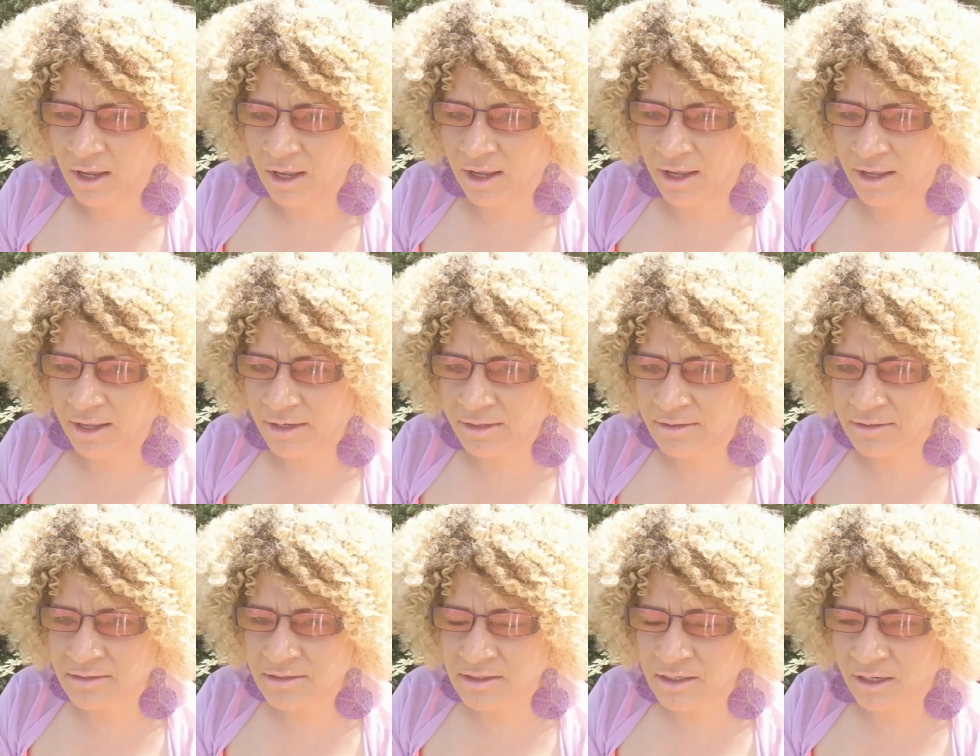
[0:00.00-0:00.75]

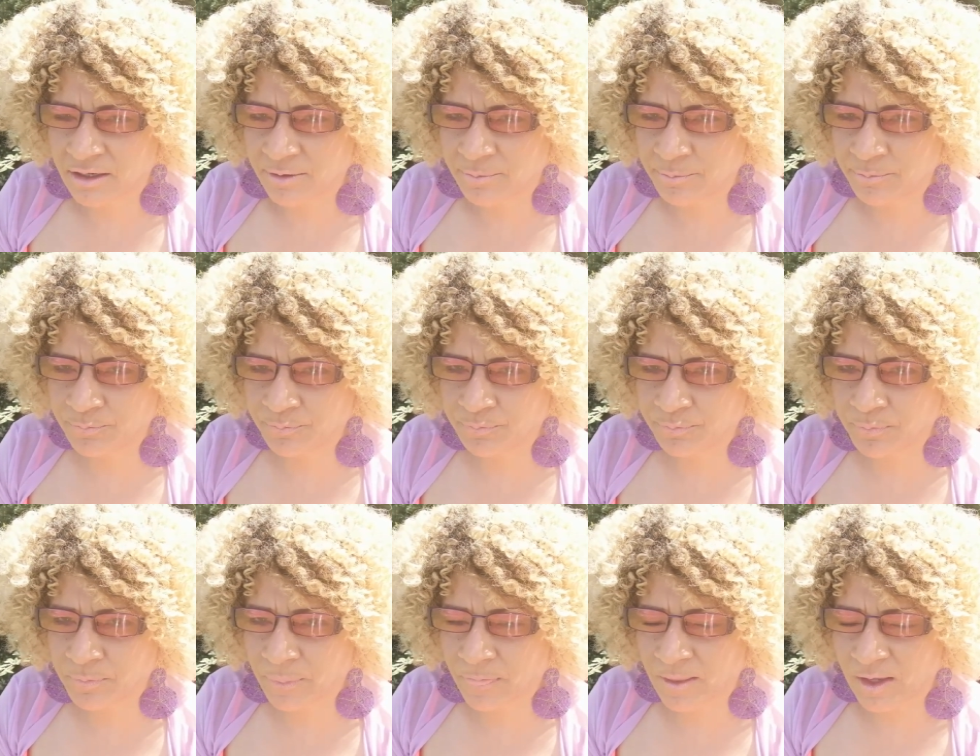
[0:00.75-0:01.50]
And
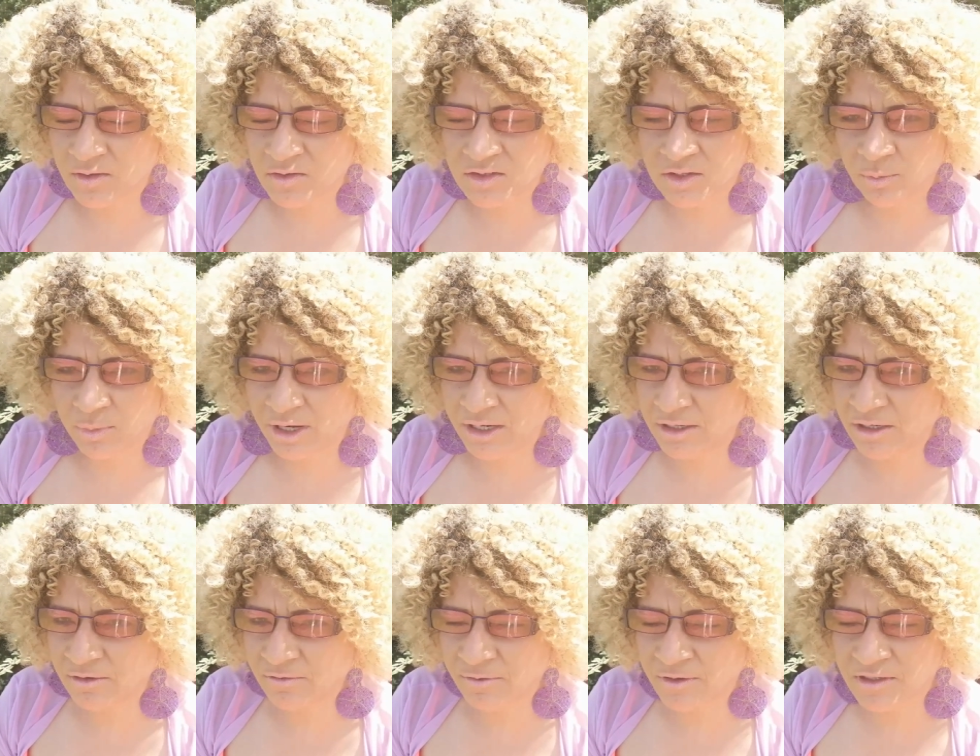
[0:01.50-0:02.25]
um, so
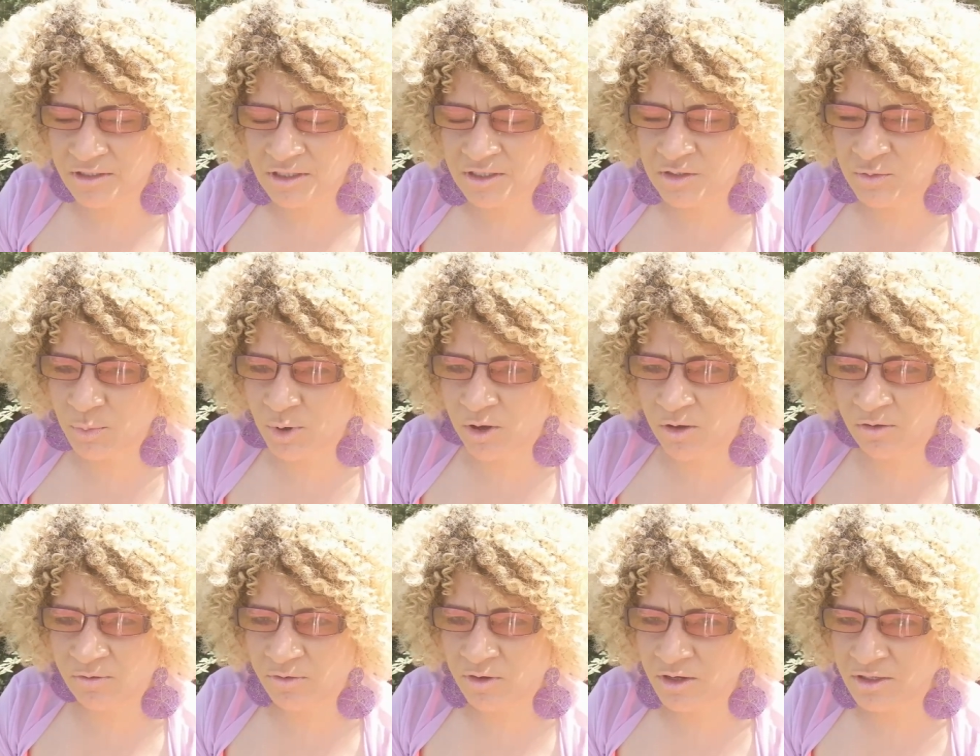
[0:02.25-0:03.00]
many of us, as
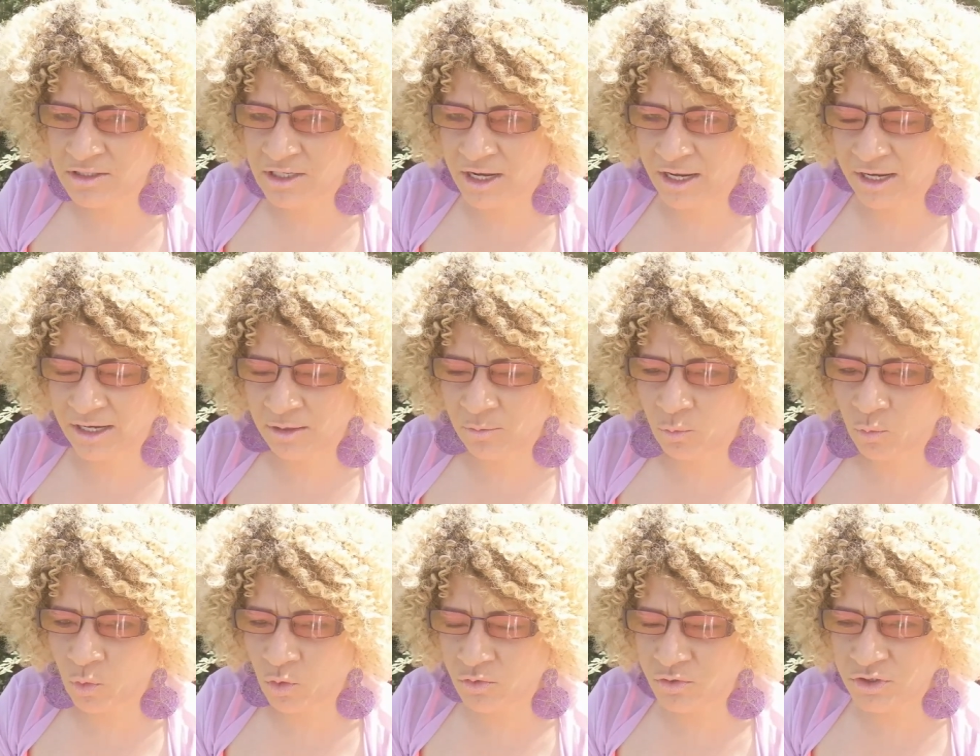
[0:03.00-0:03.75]
part of our day,
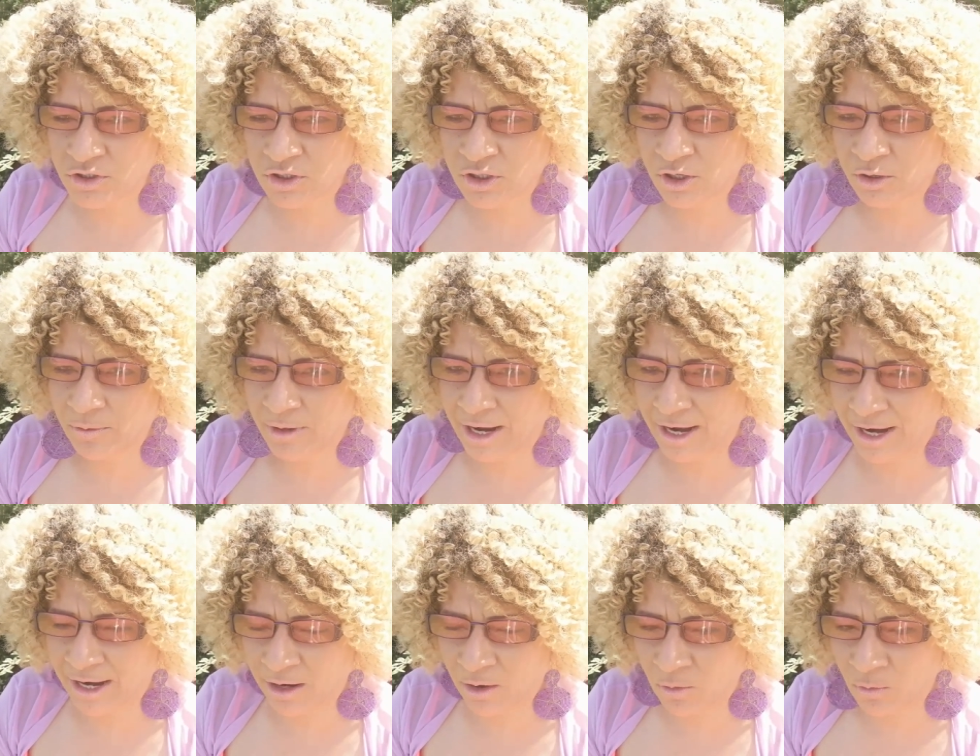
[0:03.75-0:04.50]
want to know
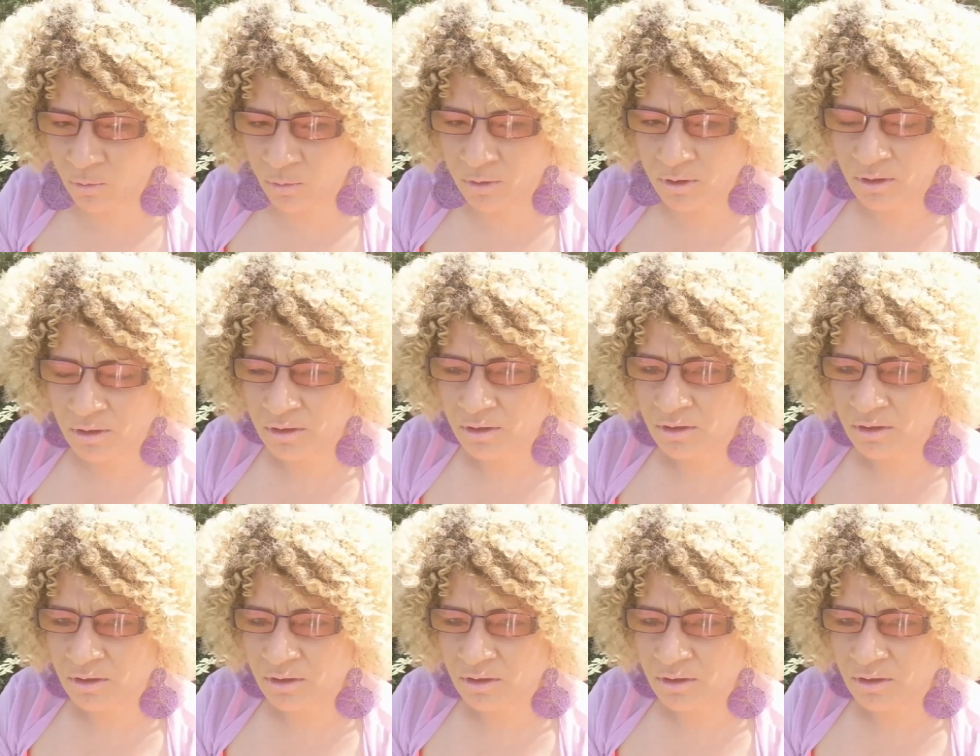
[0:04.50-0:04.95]
how